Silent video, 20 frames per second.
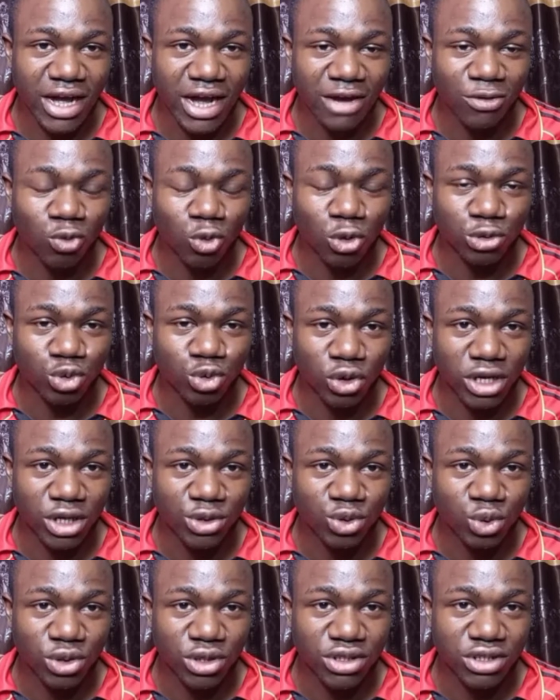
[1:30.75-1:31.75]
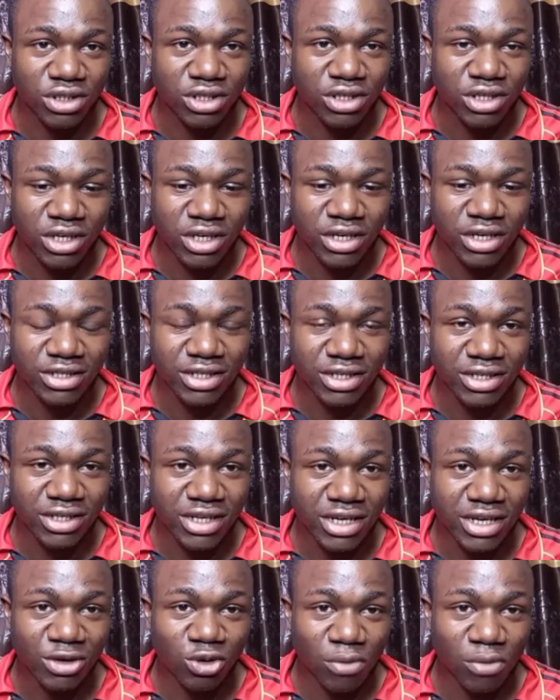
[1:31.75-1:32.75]
And once you connect to it, it is
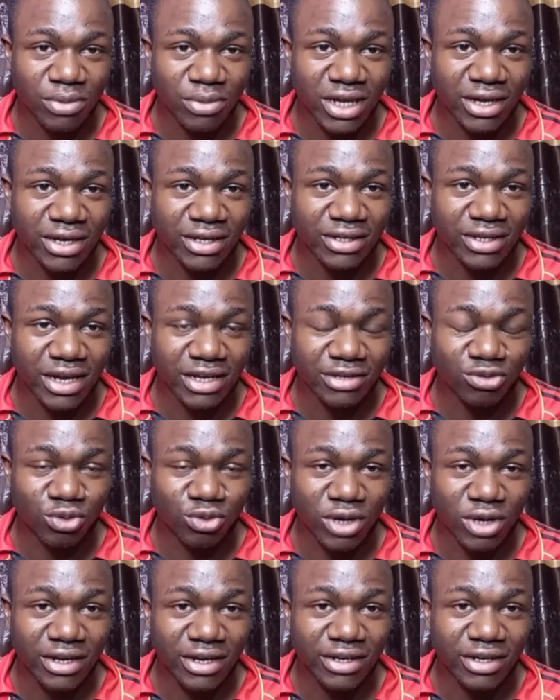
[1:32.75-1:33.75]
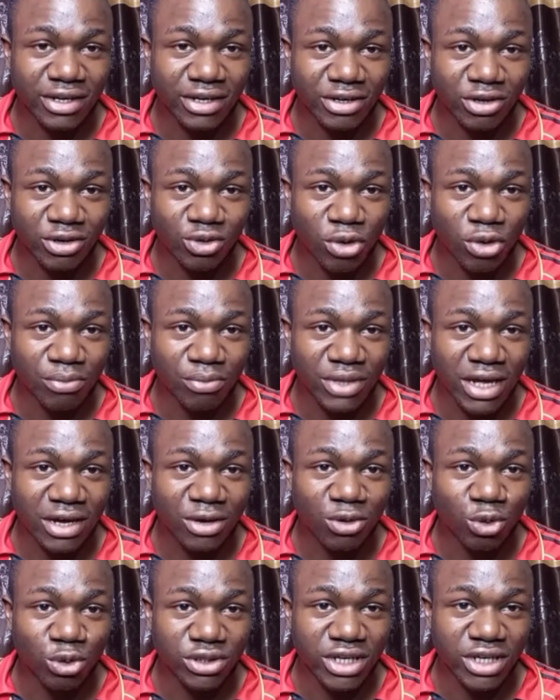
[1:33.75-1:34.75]
a computer that you can
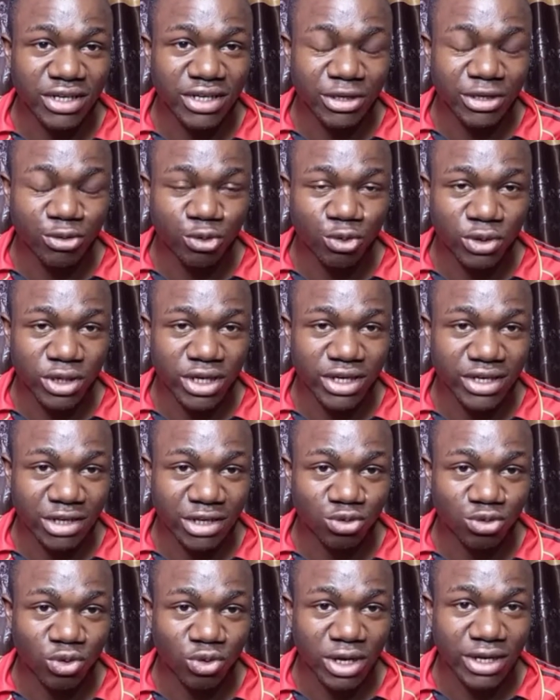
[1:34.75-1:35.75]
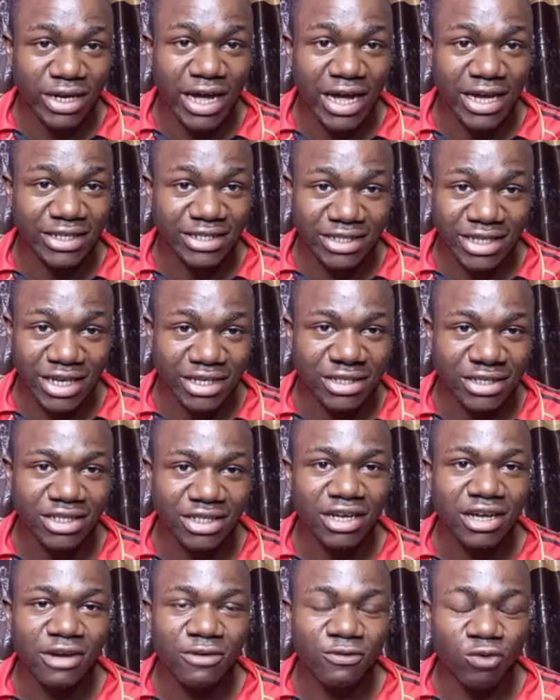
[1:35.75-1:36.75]
hosted in UK that you can access
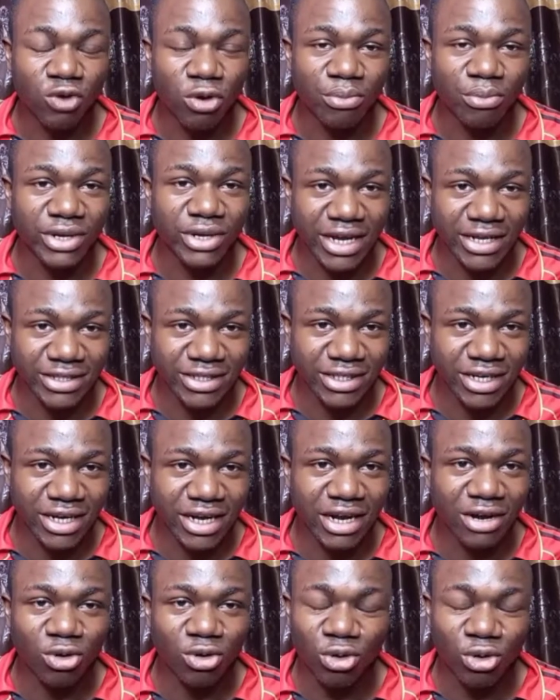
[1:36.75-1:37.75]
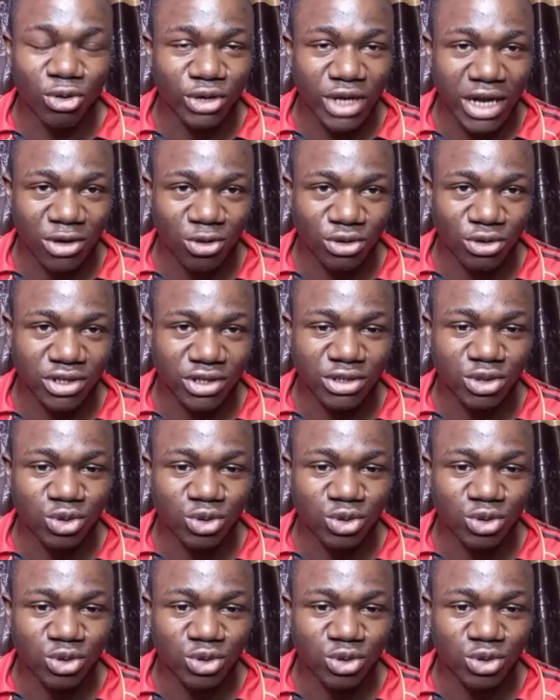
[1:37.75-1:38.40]
from Nigeria or other countries.